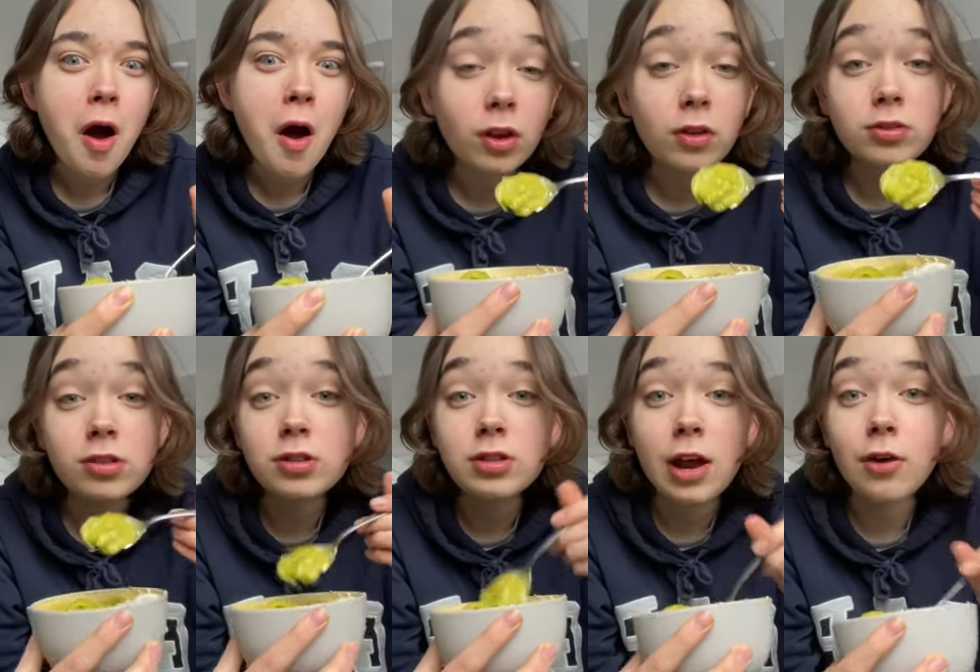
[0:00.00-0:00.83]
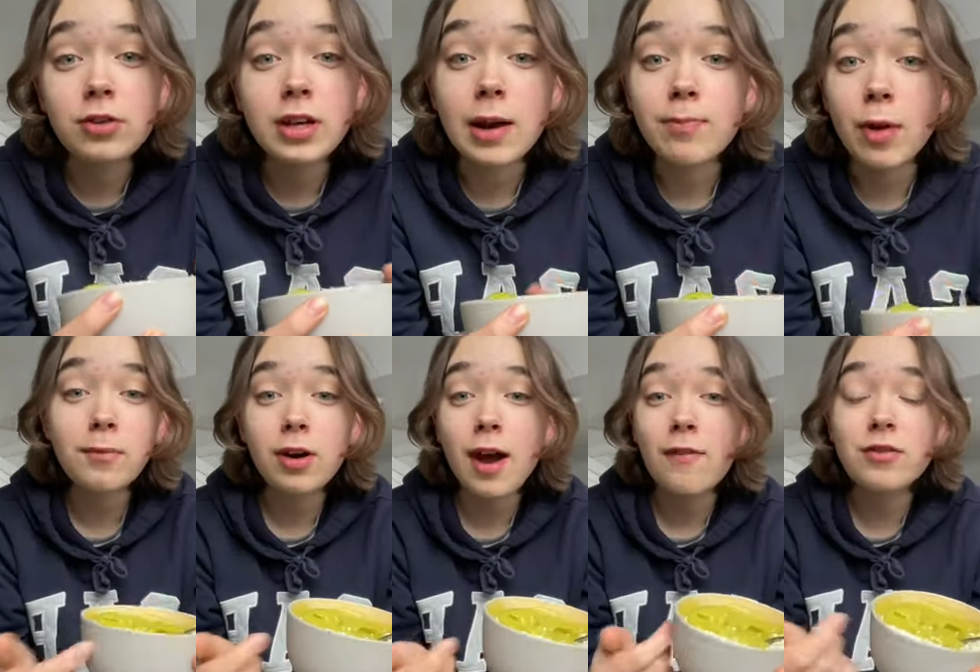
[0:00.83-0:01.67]
This is a 10 out of 10. I'm
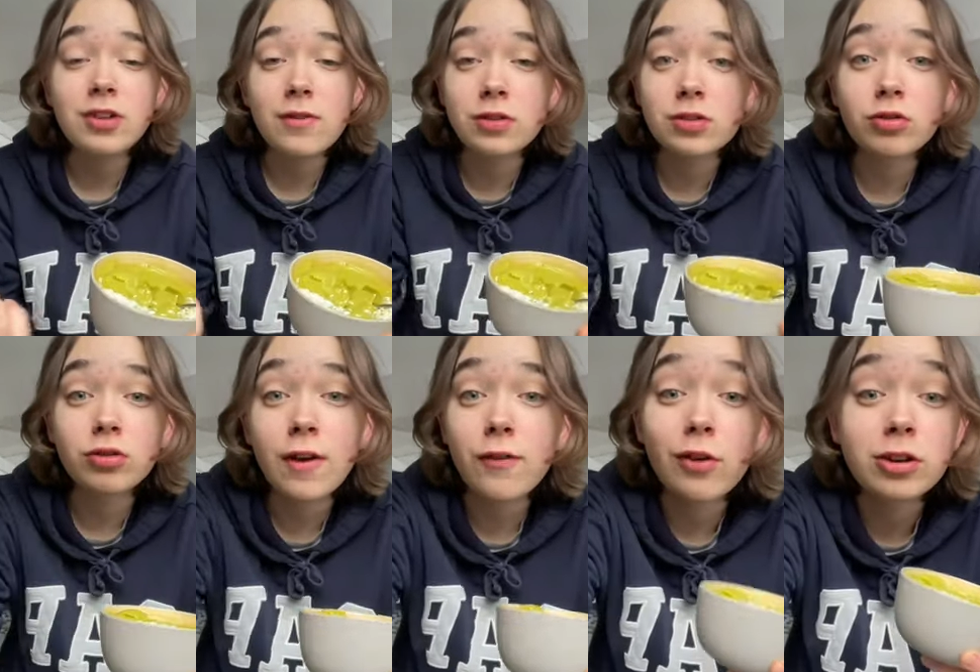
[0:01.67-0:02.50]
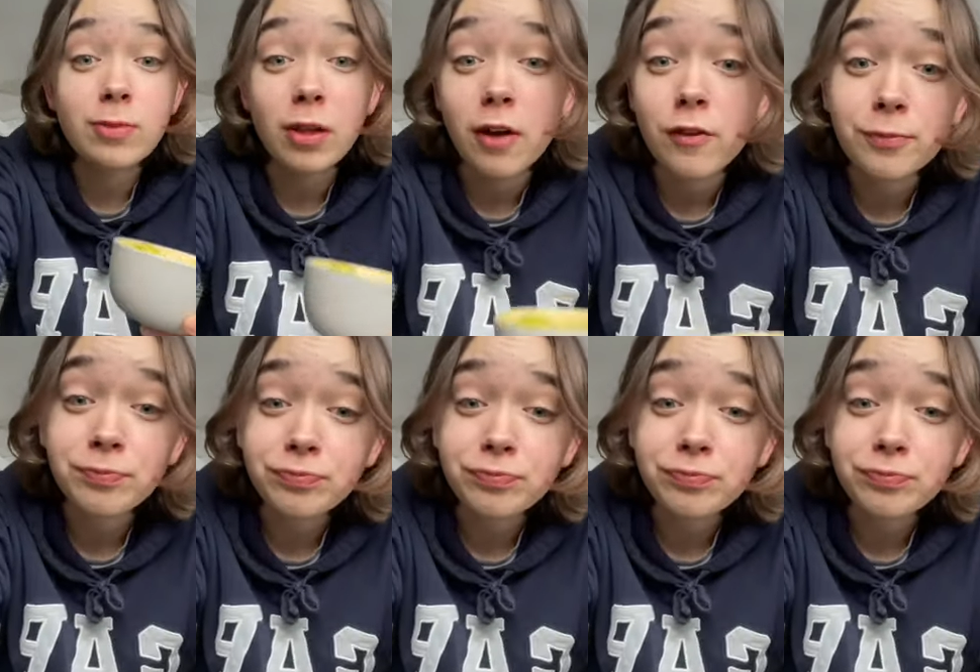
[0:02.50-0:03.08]
gonna have this every single day for the rest of my life.